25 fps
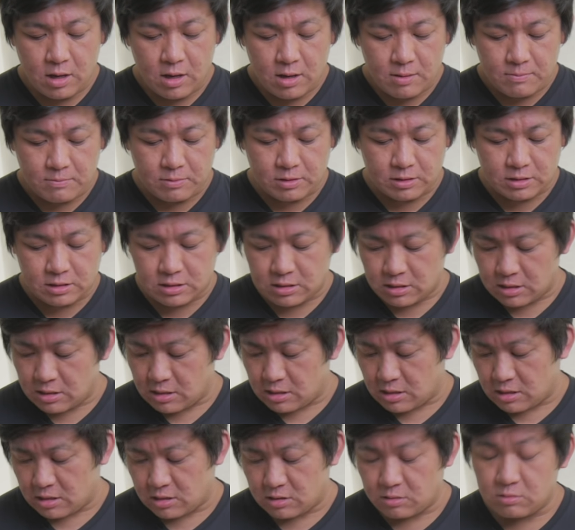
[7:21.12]
But
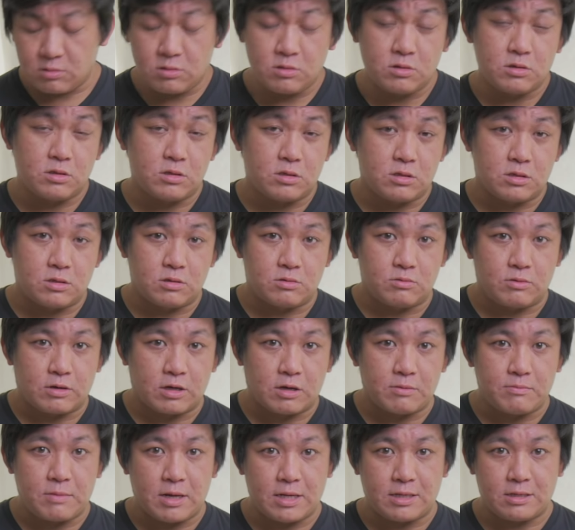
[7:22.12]
the
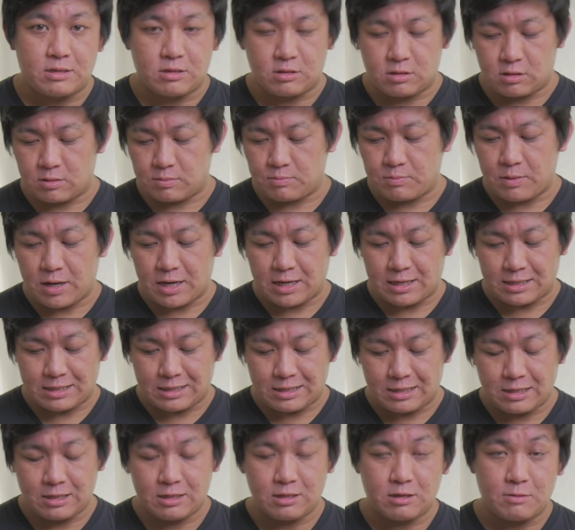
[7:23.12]
recommended by
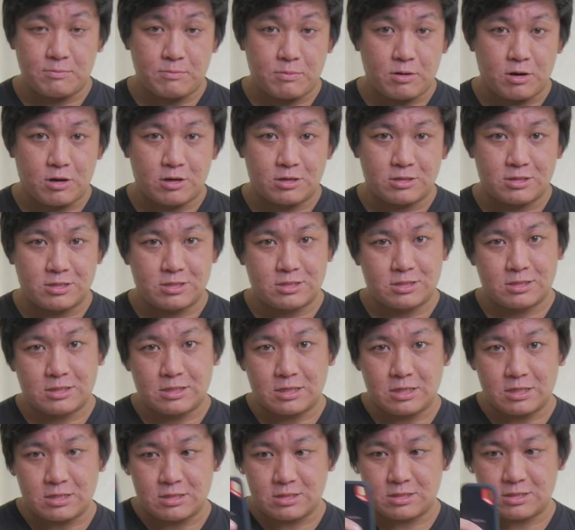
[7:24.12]
the boss,
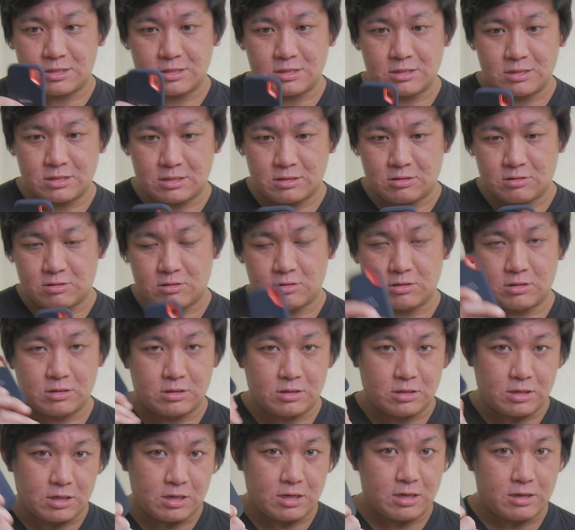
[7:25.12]
Kinson, or
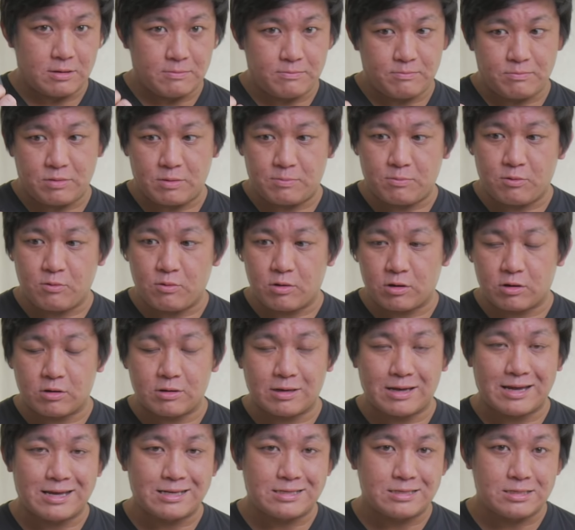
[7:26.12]
people working
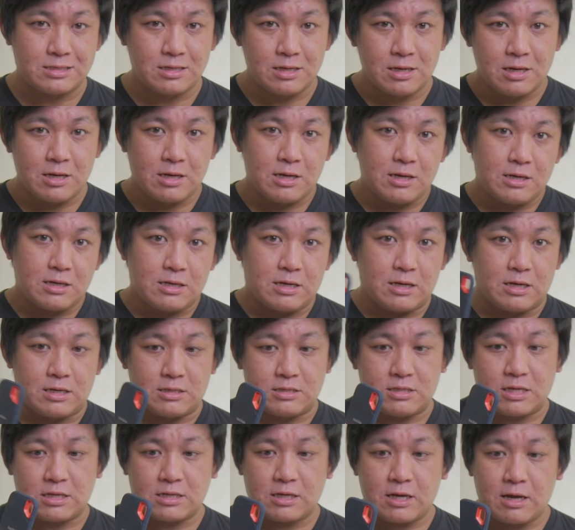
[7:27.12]
at
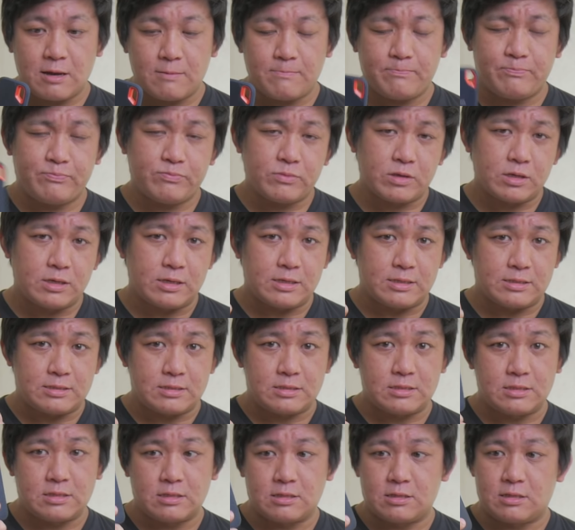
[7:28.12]
ZCAM is
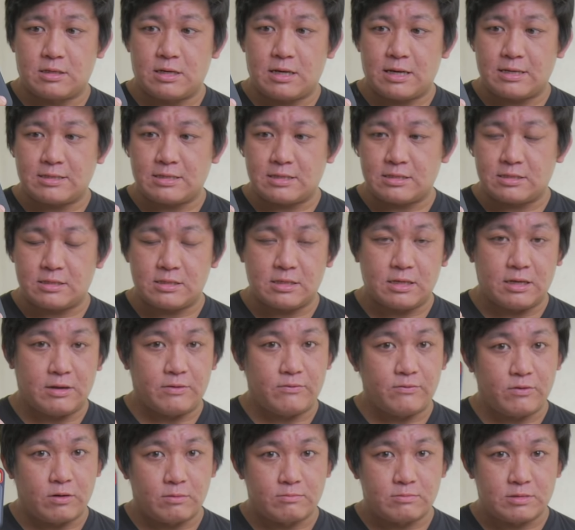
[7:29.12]
the SSD
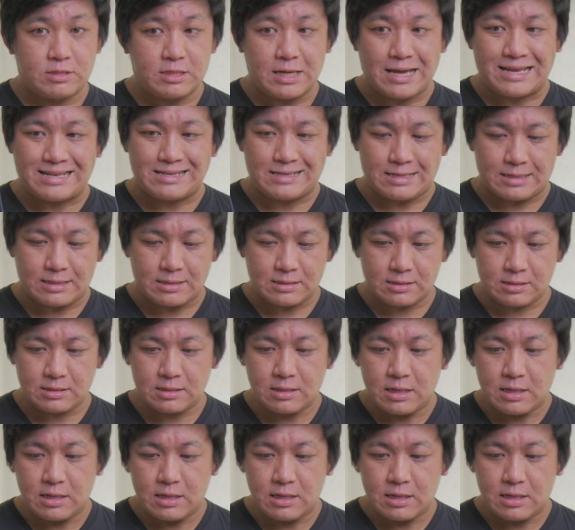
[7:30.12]
from SanDisk.